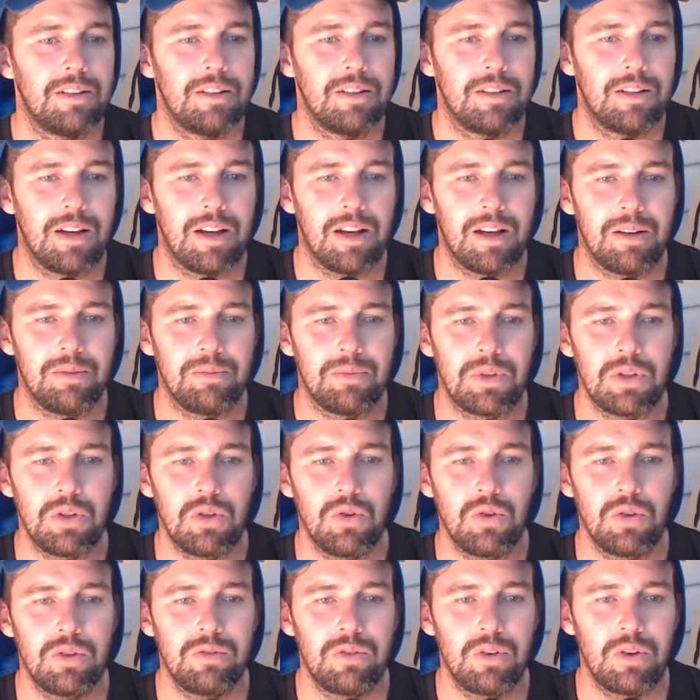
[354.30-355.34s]
The
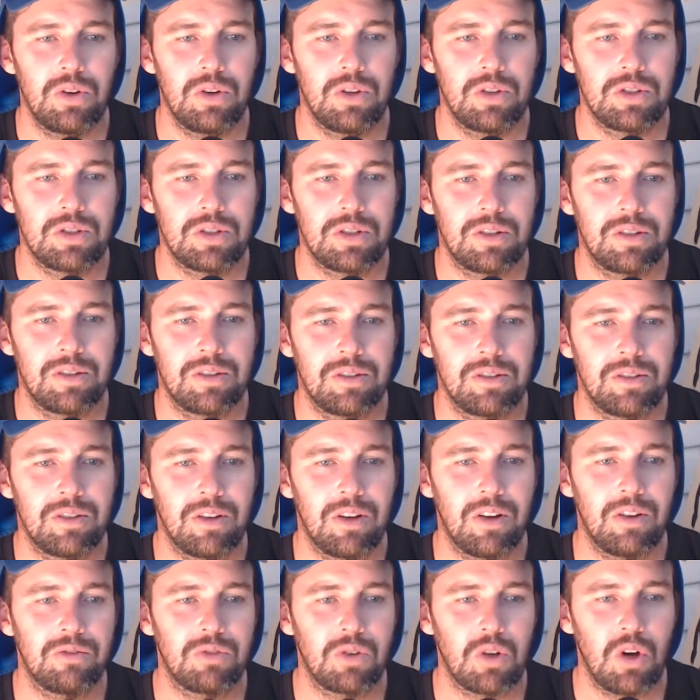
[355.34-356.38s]
universe
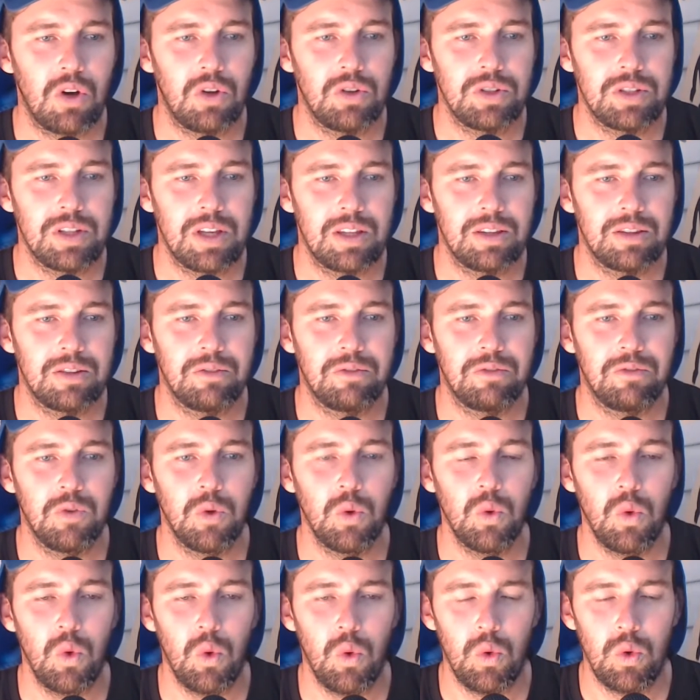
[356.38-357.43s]
of content, the
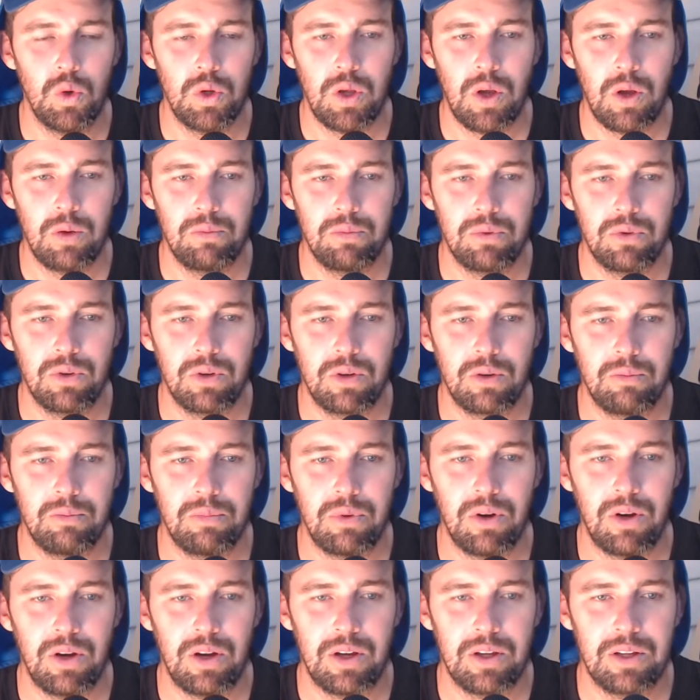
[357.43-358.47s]
full audio book
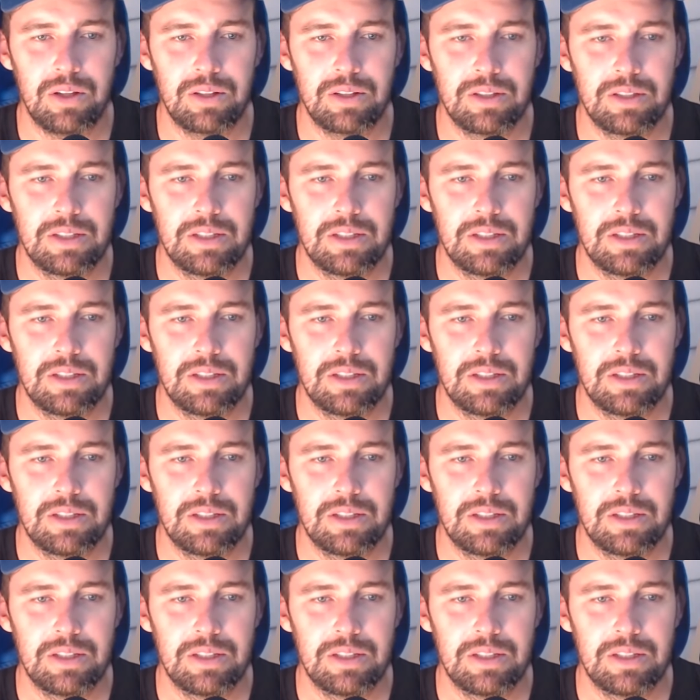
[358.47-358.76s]
by